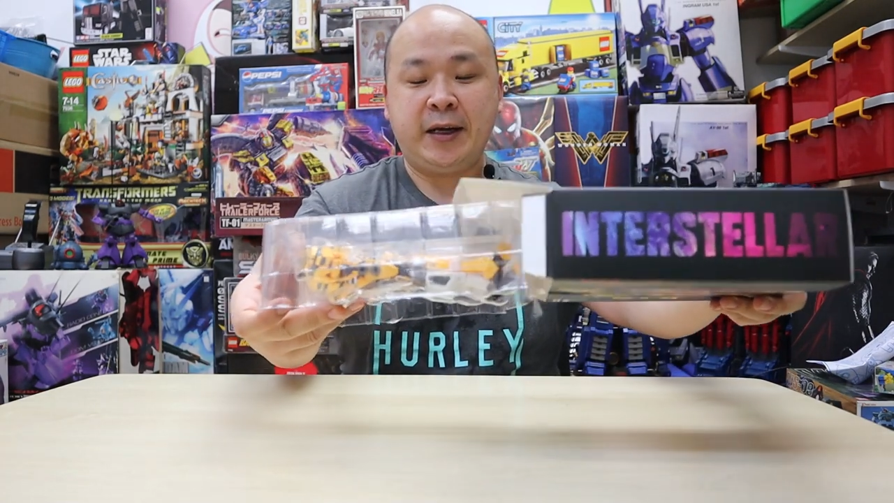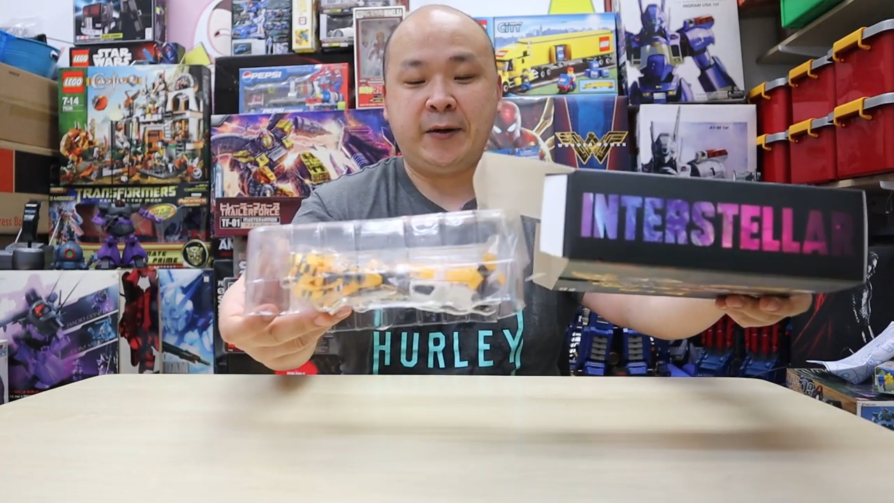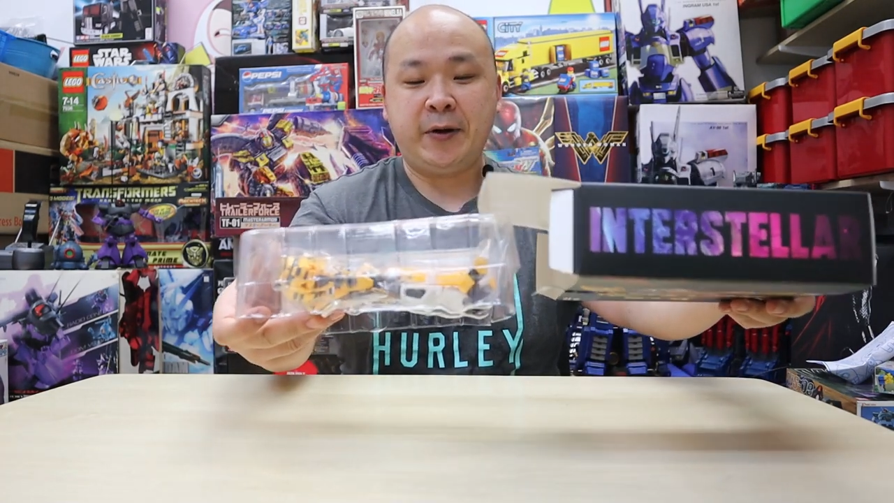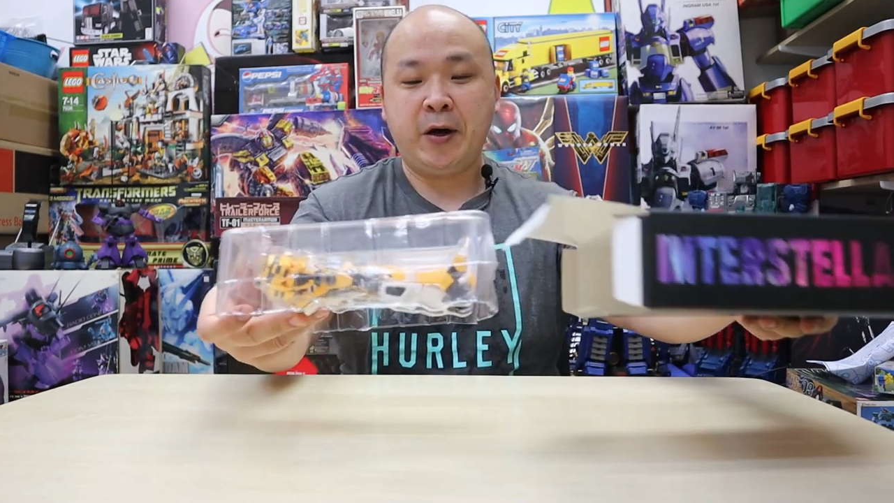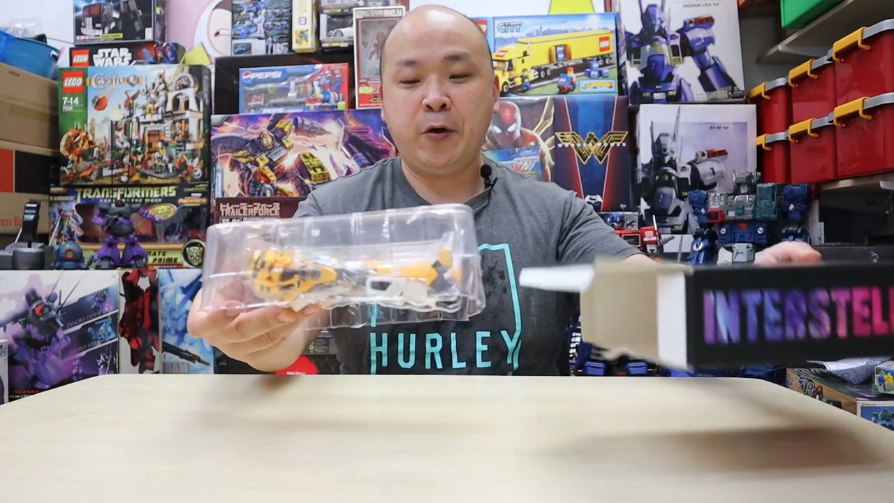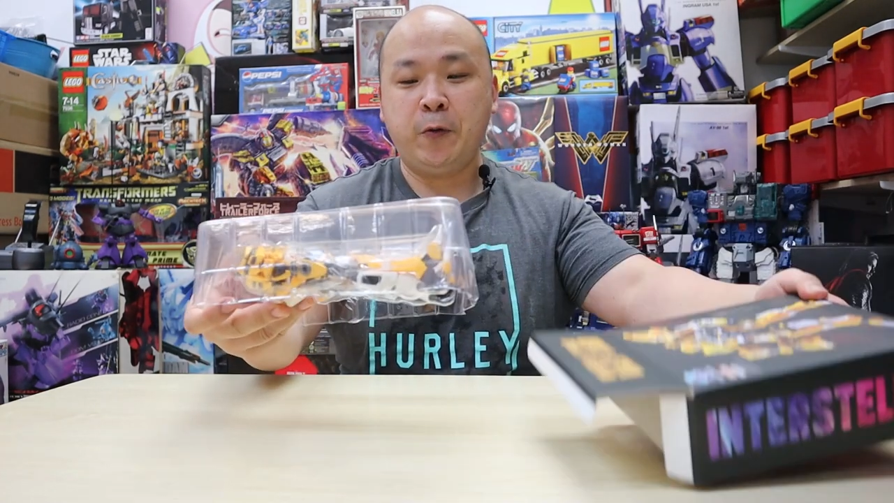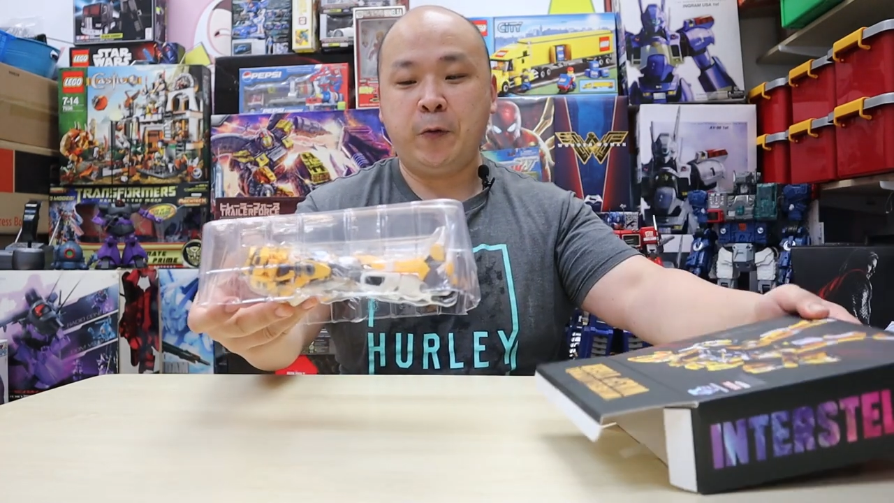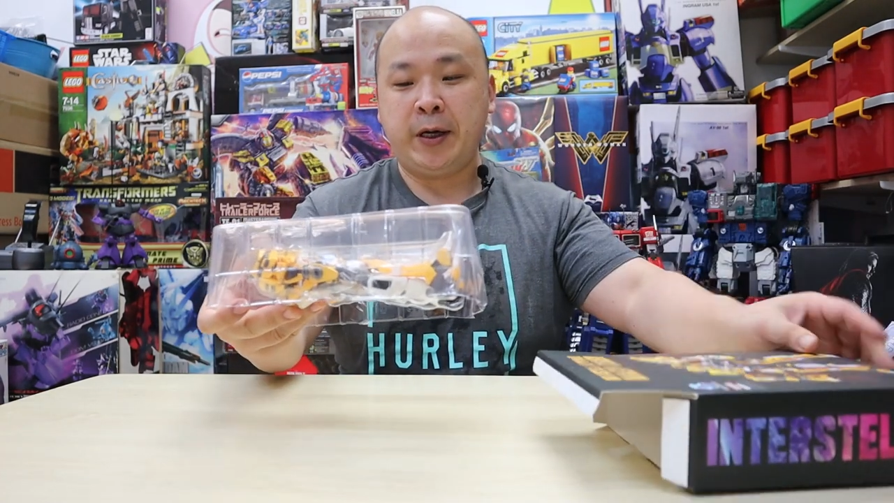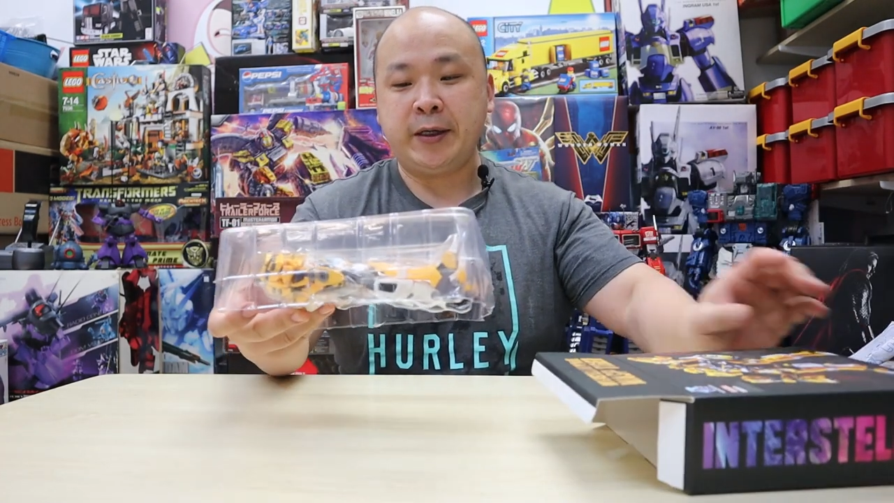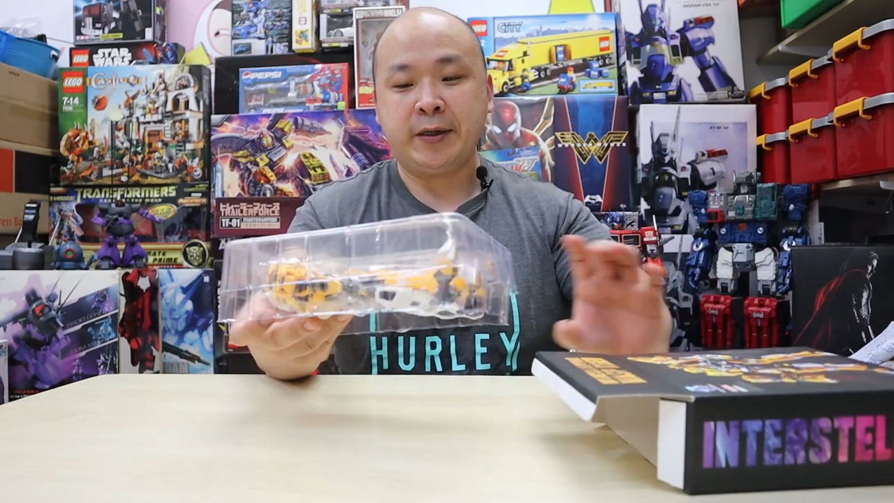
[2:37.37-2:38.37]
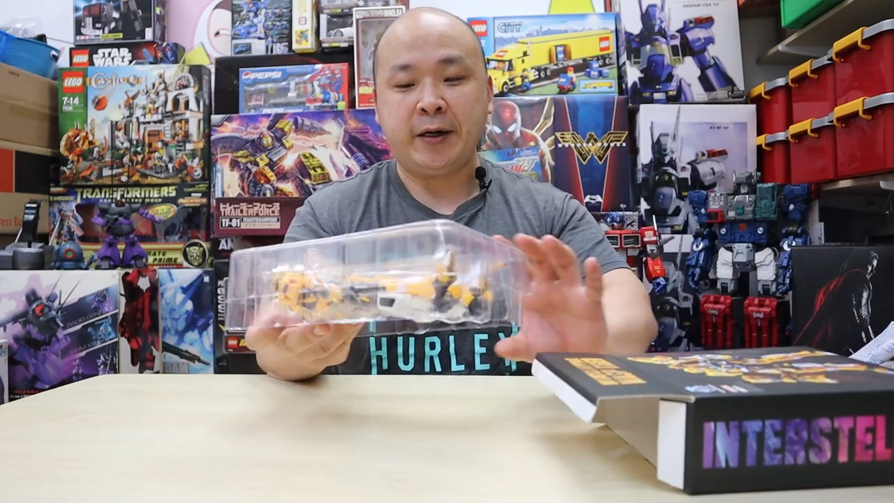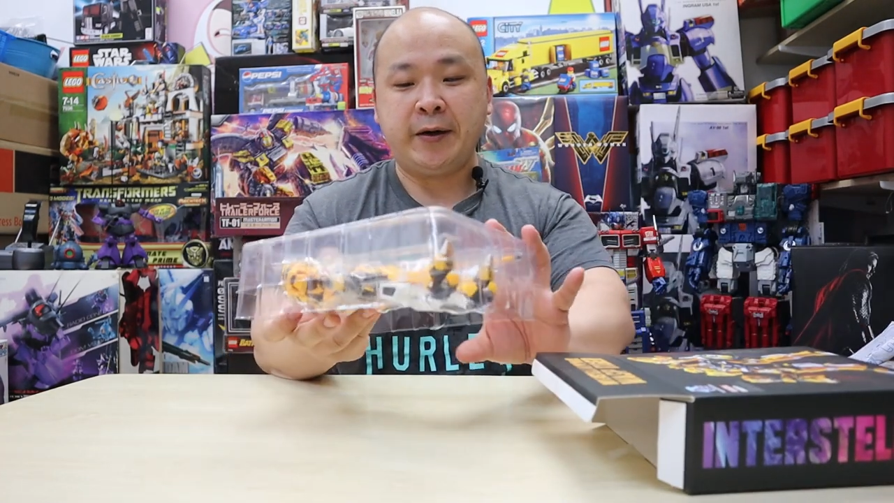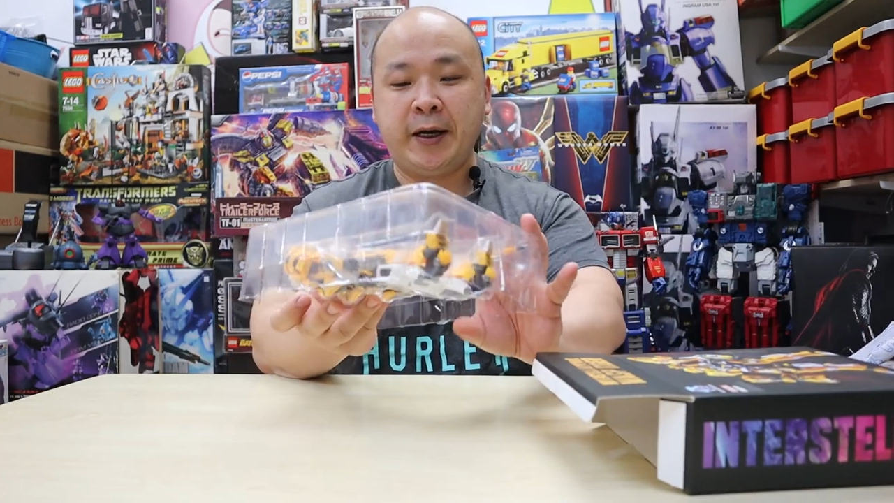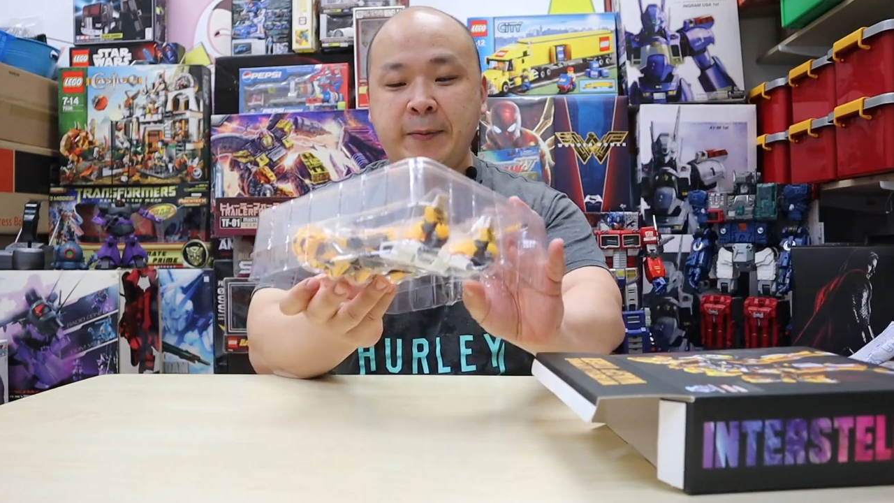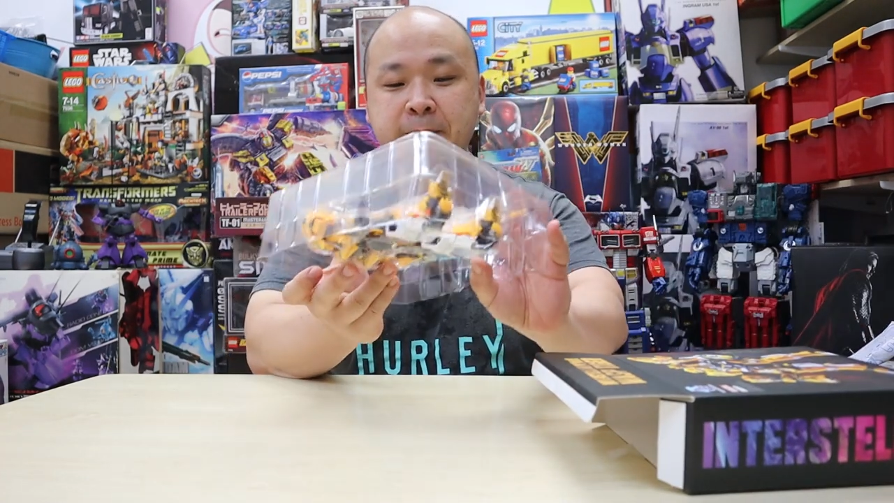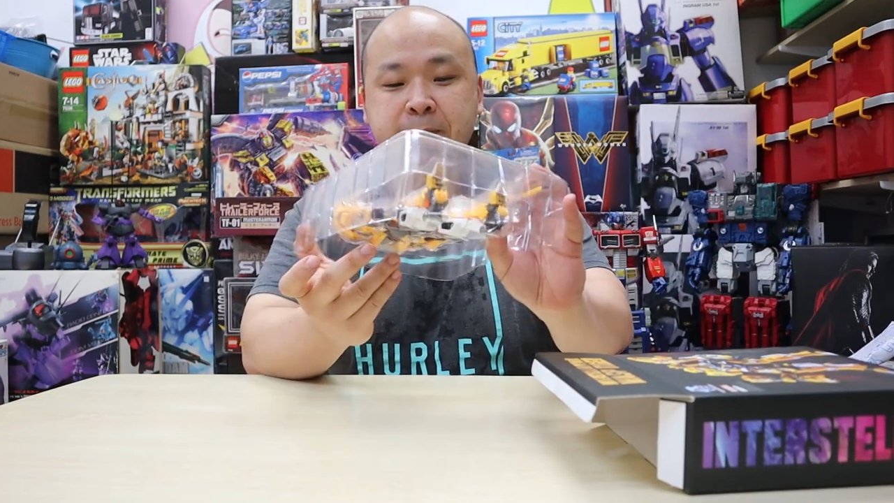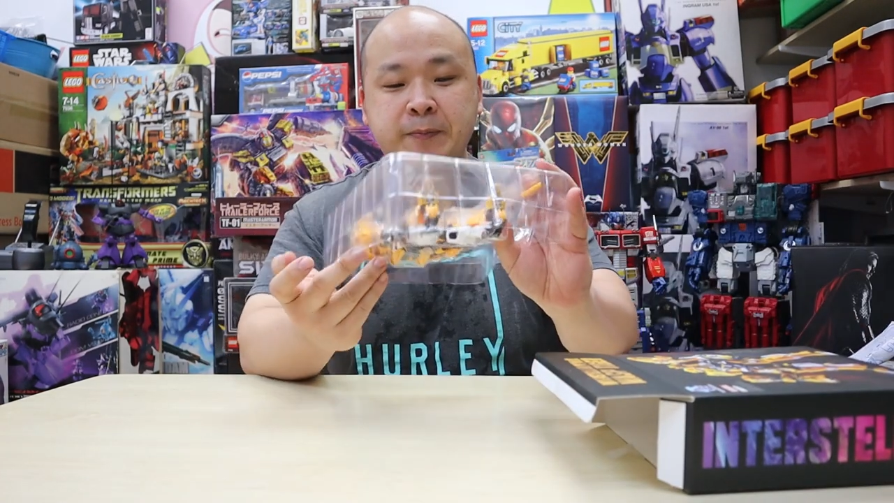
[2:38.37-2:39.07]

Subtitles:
Here we go. All right,